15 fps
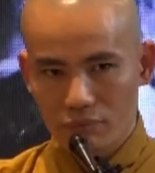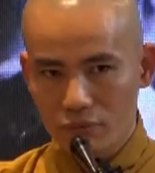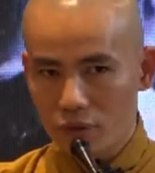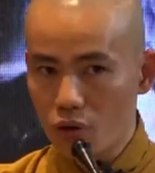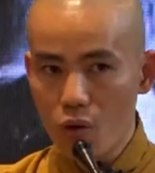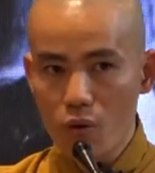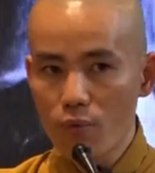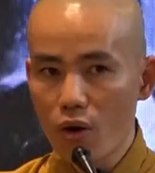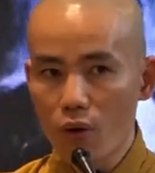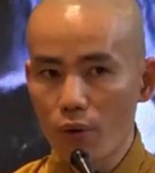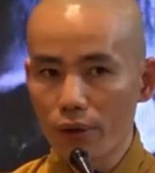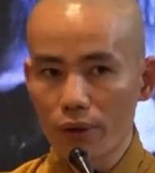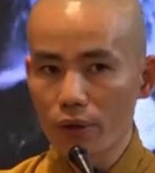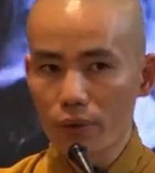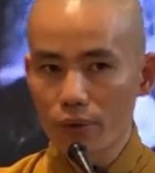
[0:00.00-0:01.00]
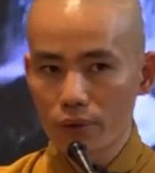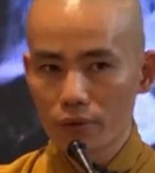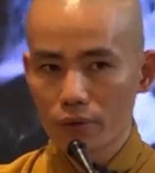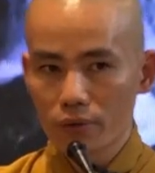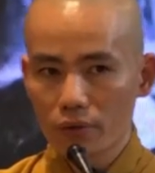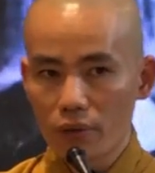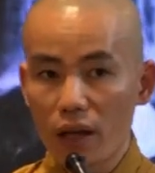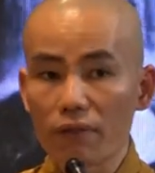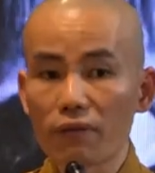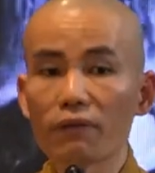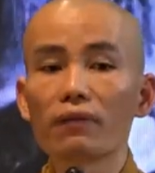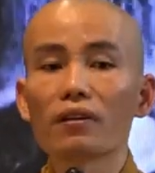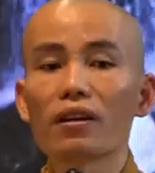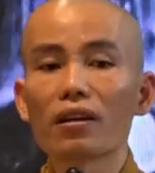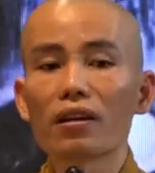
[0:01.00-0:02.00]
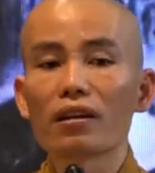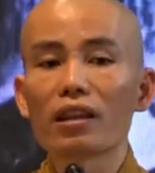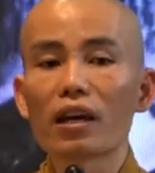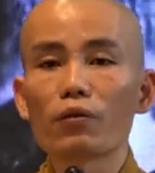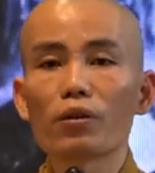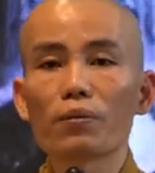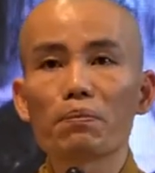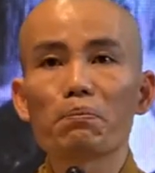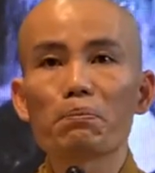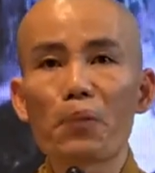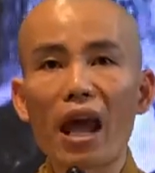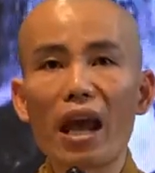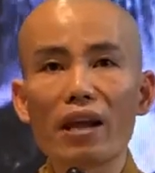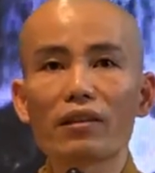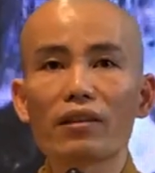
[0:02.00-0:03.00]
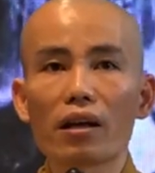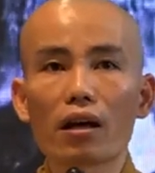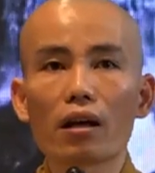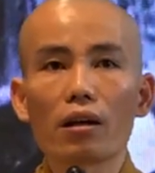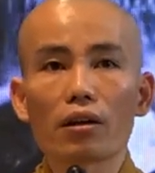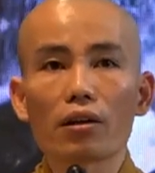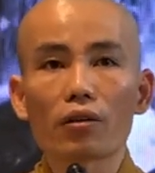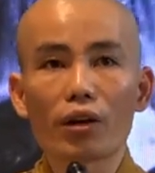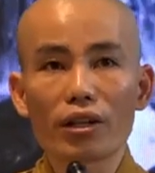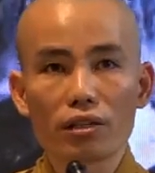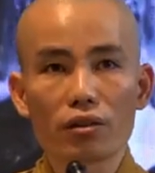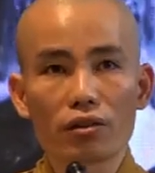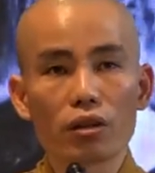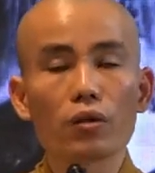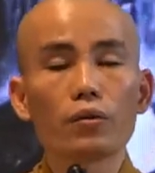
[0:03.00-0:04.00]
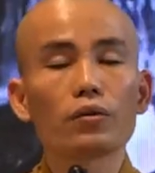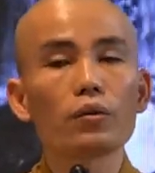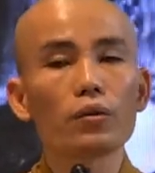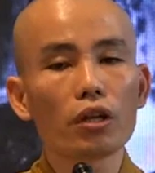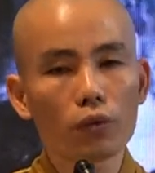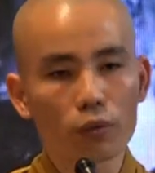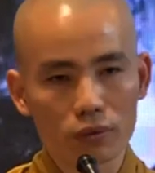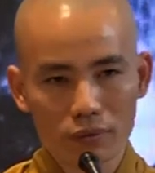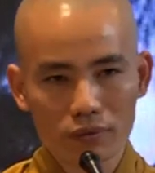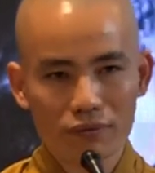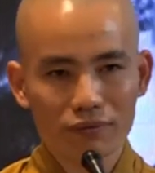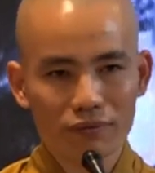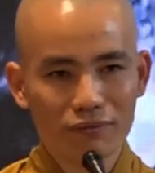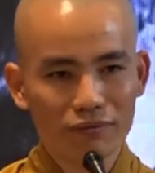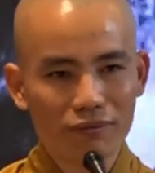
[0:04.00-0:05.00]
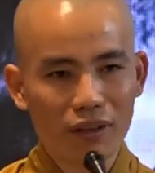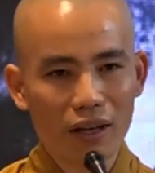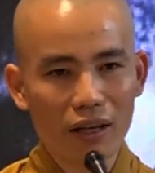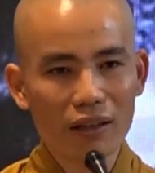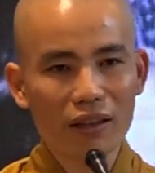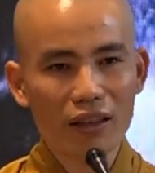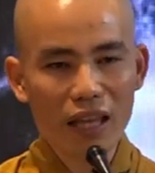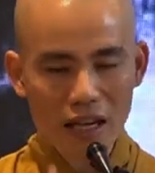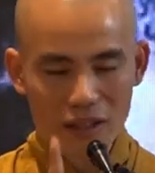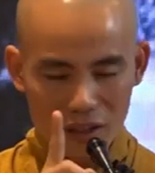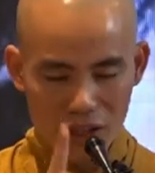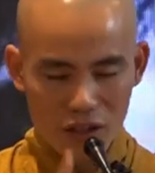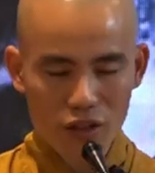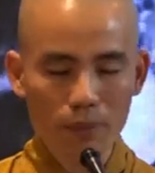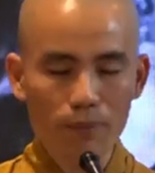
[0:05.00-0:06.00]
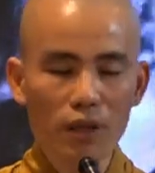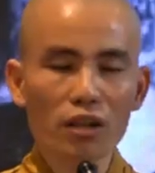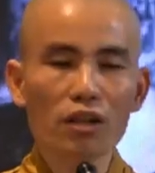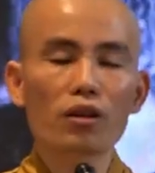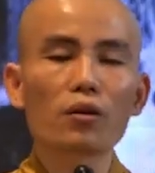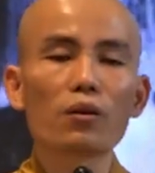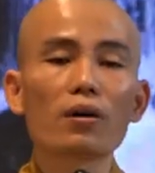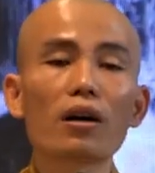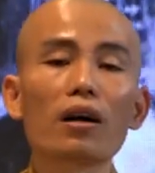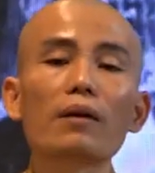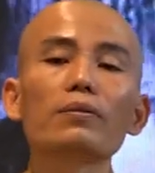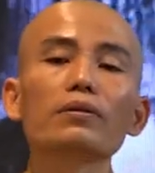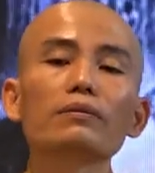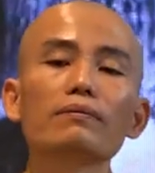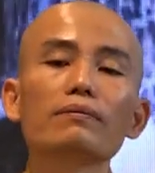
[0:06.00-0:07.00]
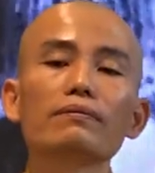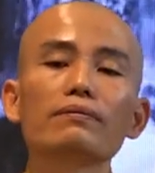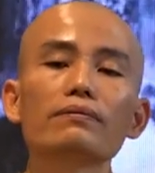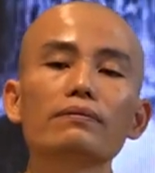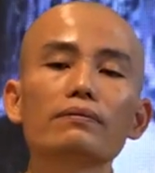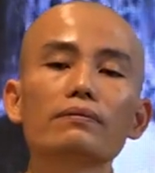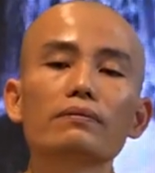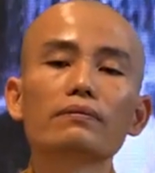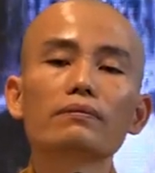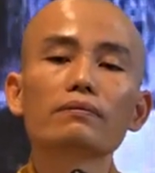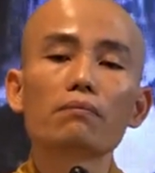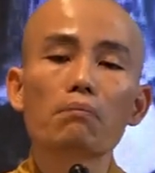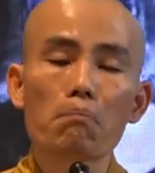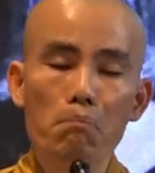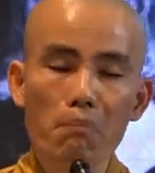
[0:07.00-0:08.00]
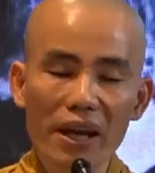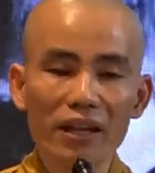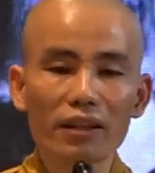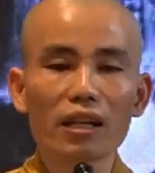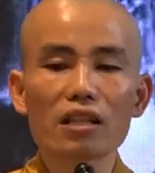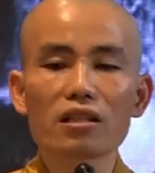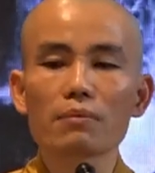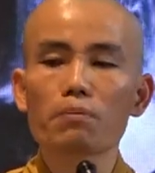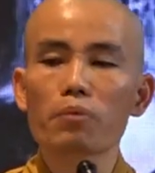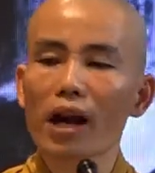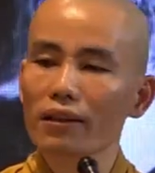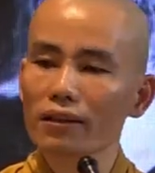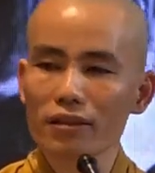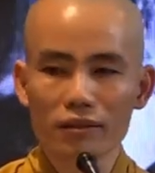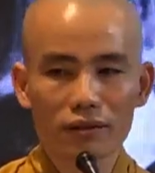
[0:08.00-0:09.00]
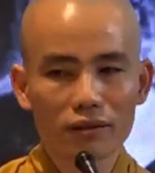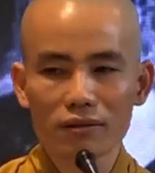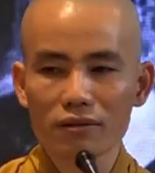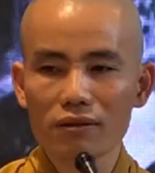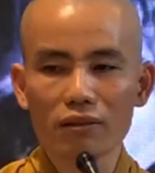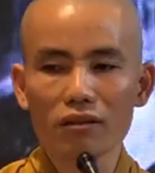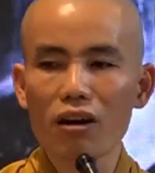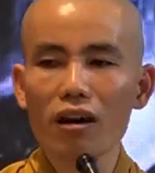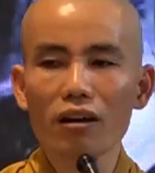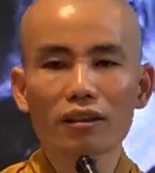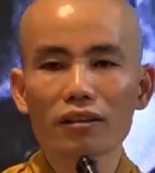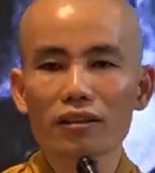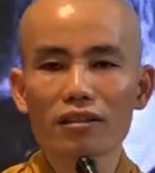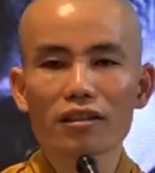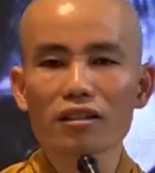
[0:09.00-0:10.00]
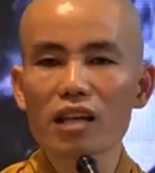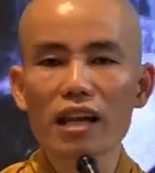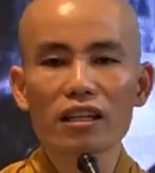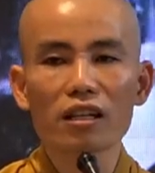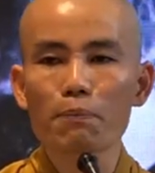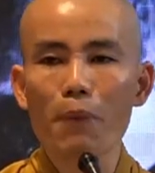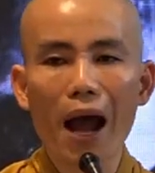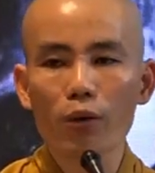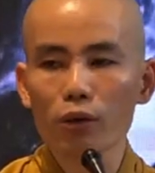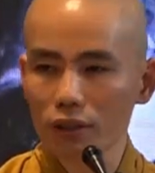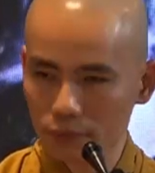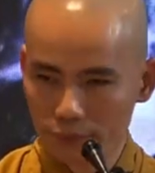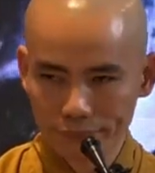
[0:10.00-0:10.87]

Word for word: No more with you. And they will pay their gratitude to you. That is the miracle of meditation practice, not the psychic power.